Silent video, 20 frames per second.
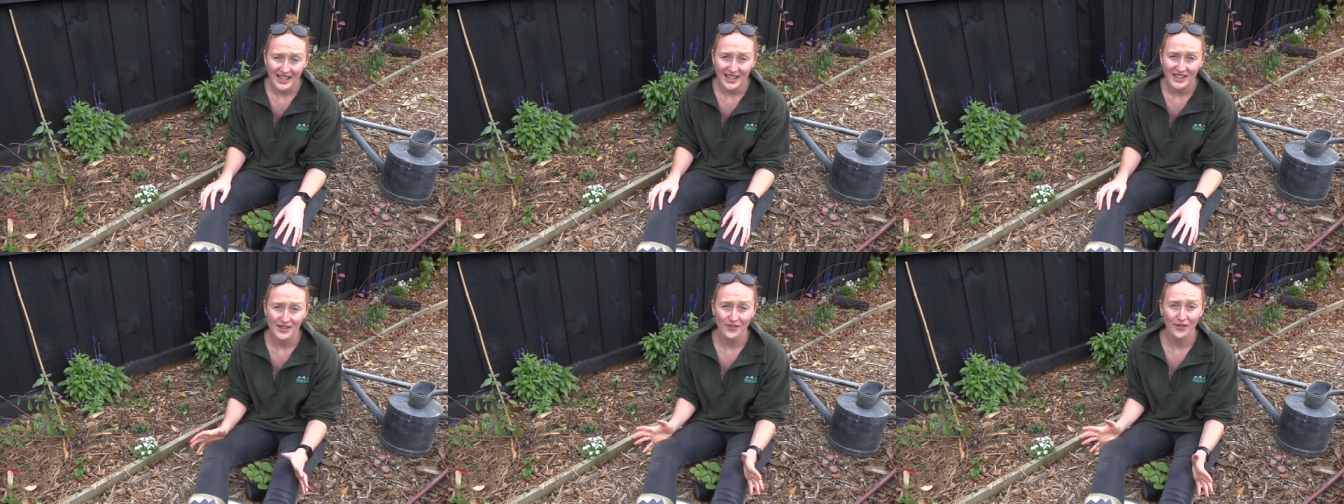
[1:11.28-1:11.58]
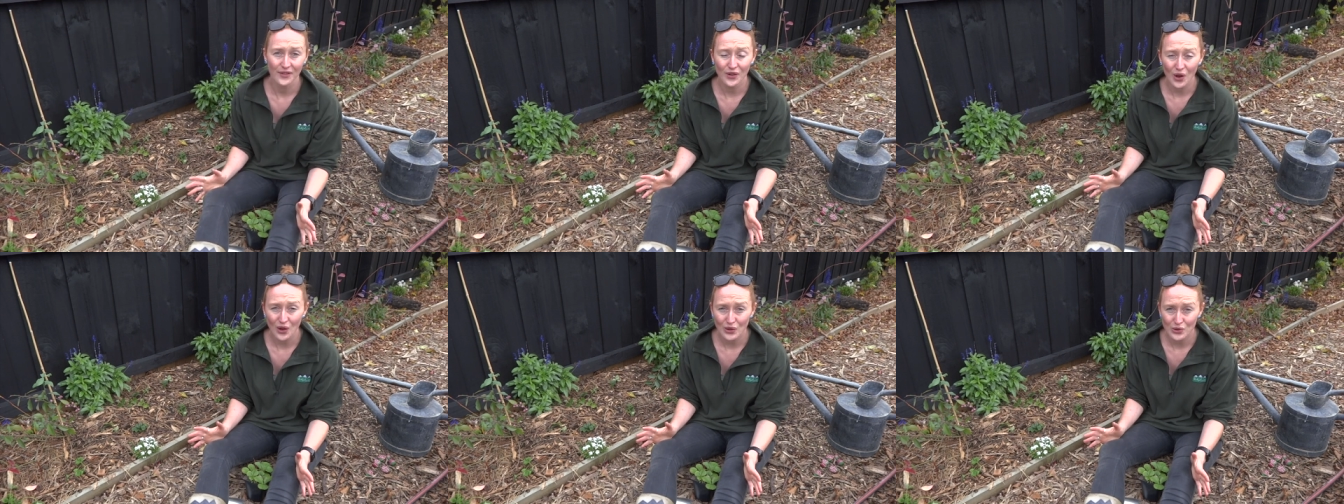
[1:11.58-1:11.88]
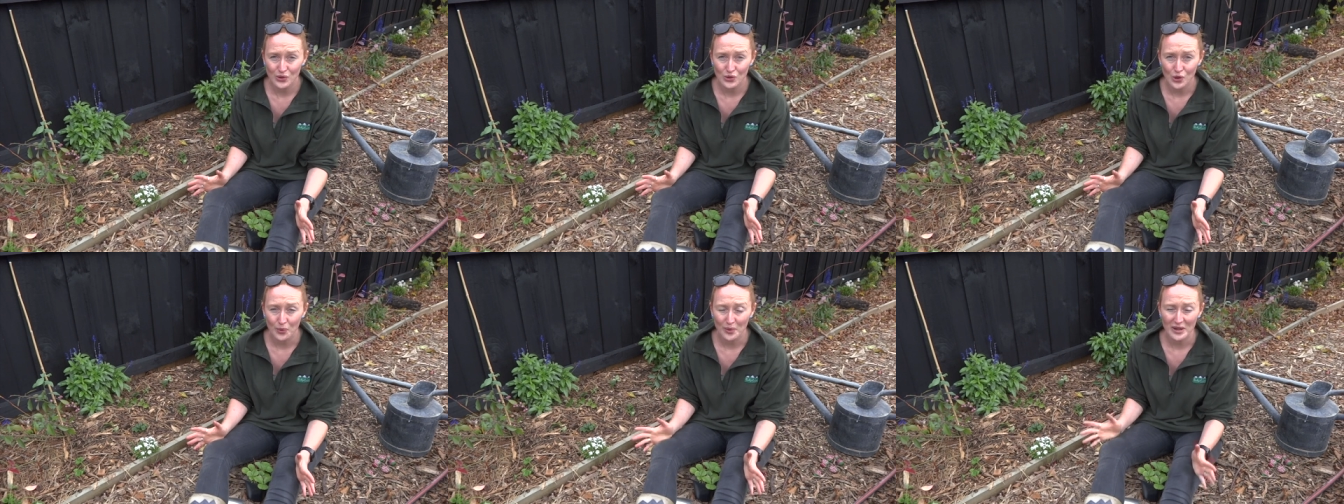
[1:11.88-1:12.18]
So if you've got
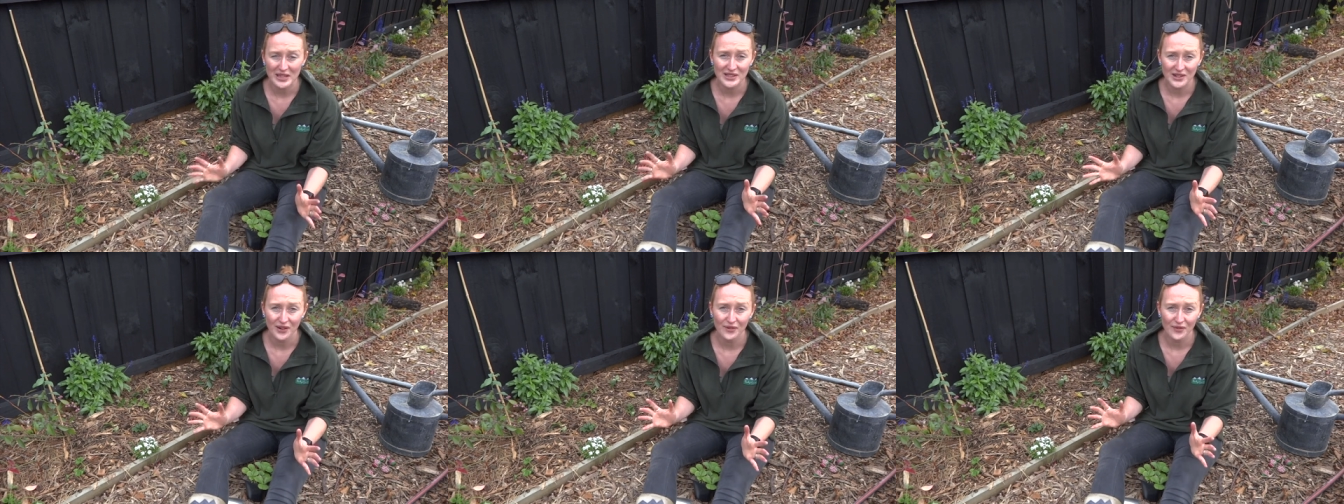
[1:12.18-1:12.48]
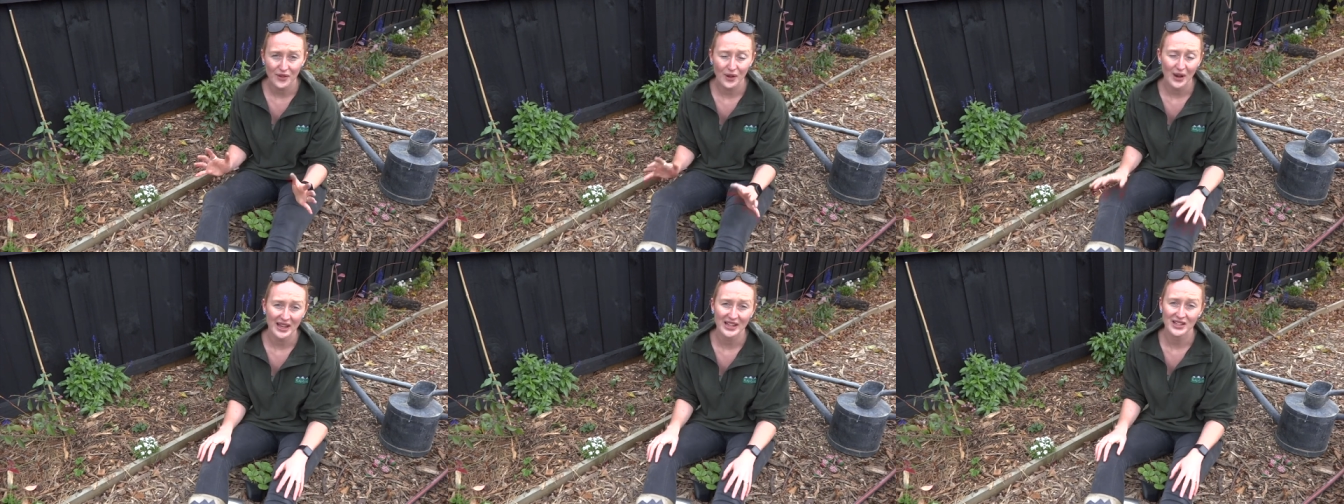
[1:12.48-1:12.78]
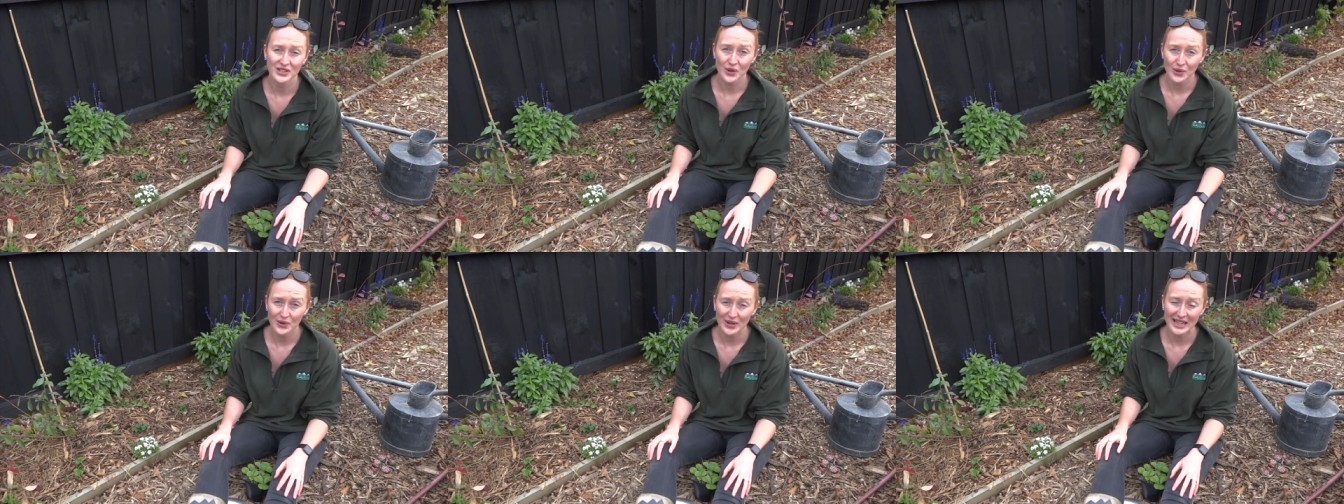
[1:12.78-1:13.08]
strawberries, don't feel like you
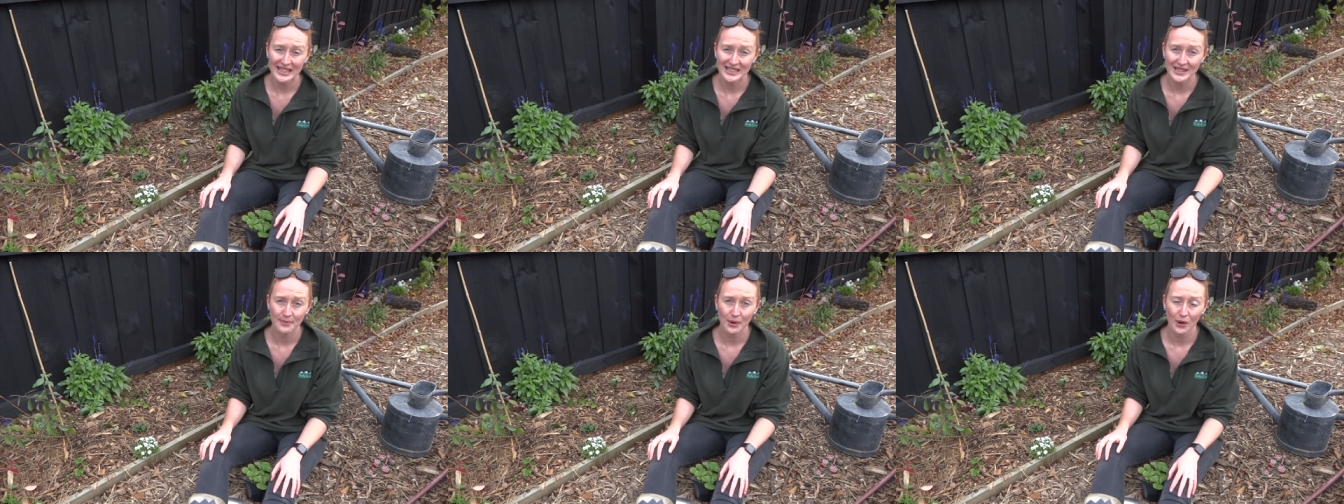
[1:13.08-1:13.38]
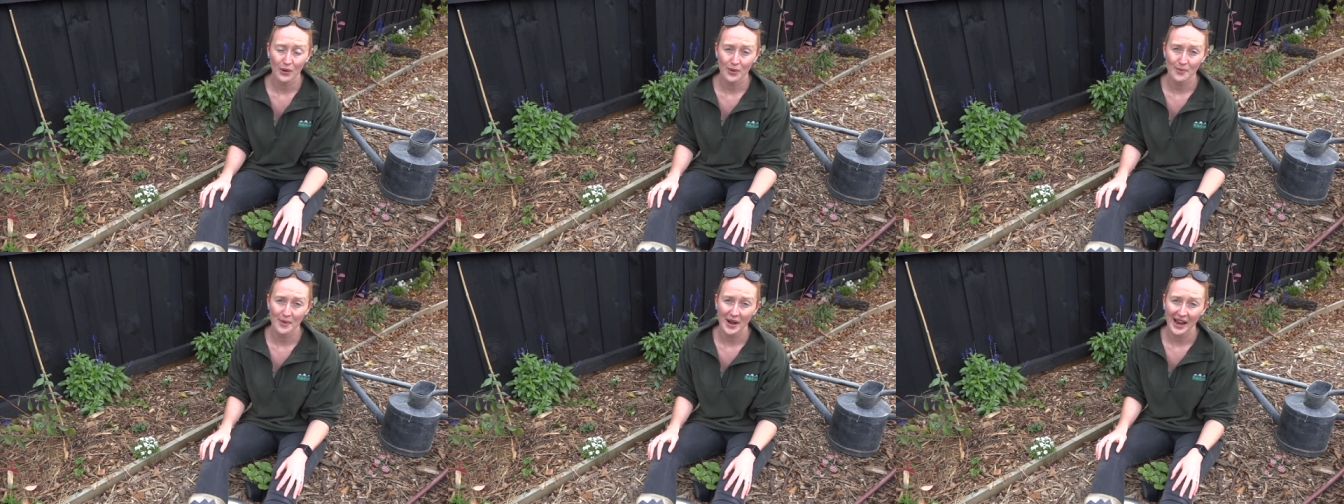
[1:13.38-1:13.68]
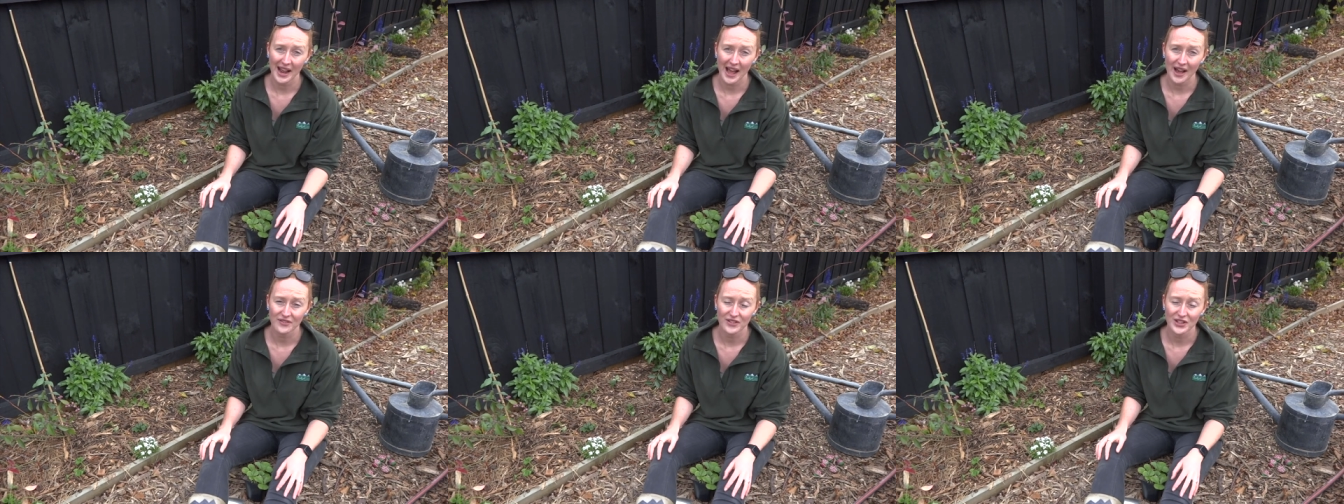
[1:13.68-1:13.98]
do need to pull them
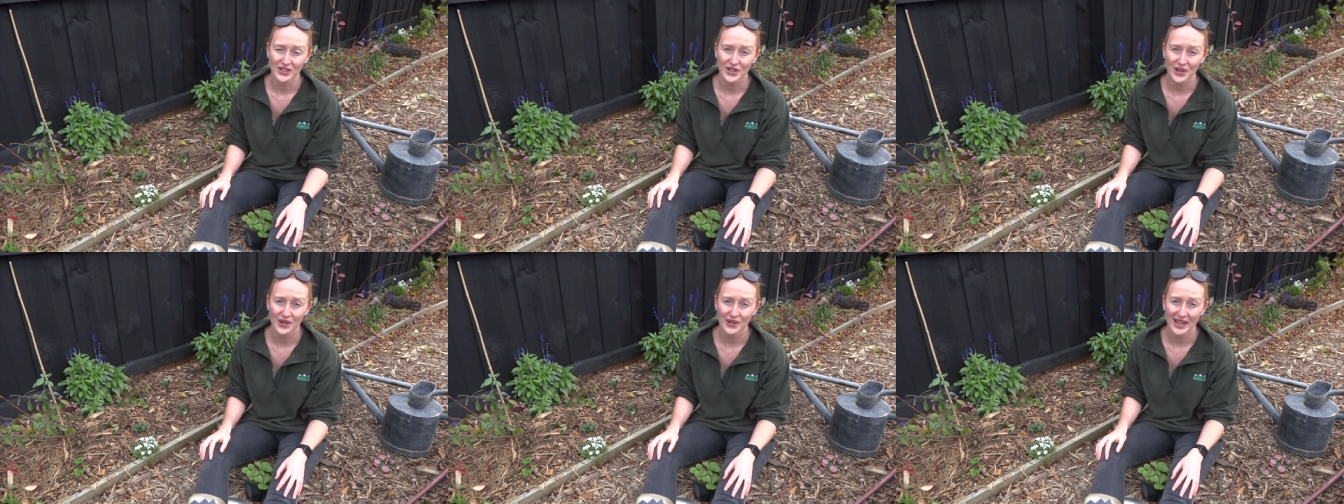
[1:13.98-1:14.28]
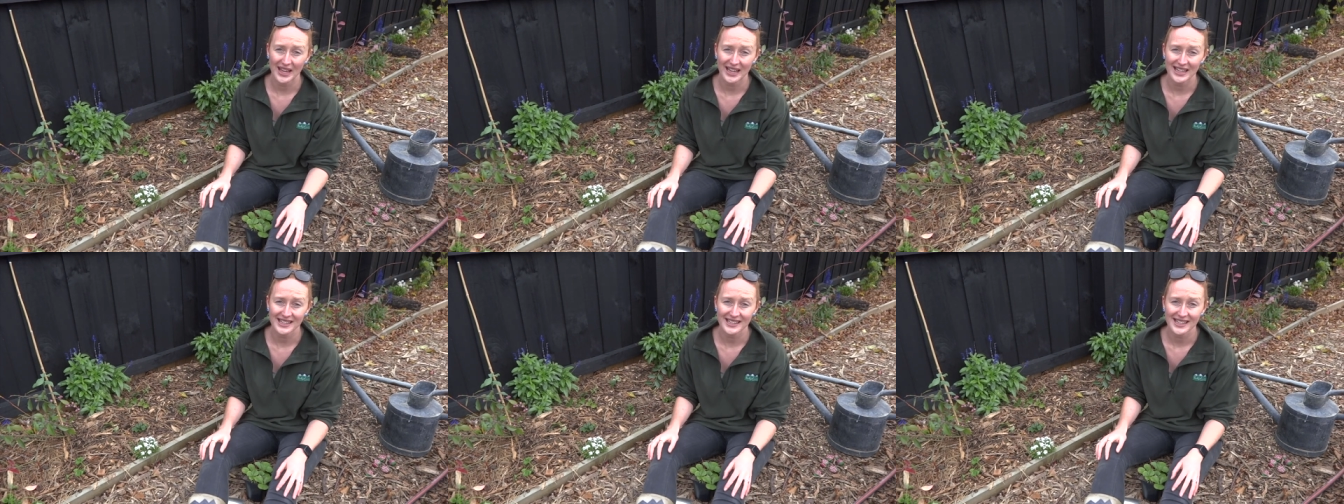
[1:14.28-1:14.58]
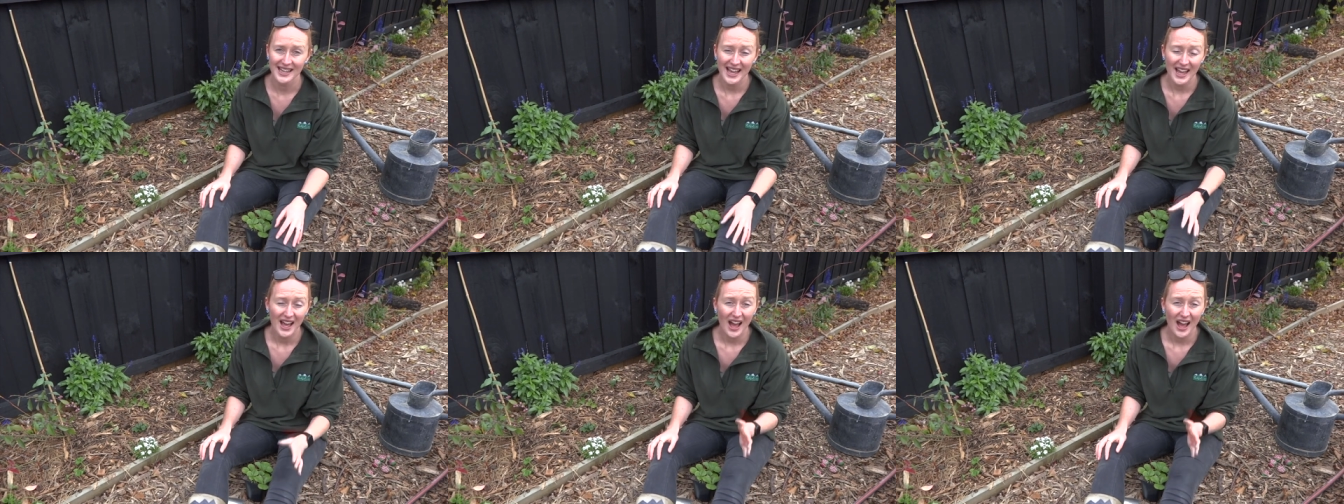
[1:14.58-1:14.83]
out after two years.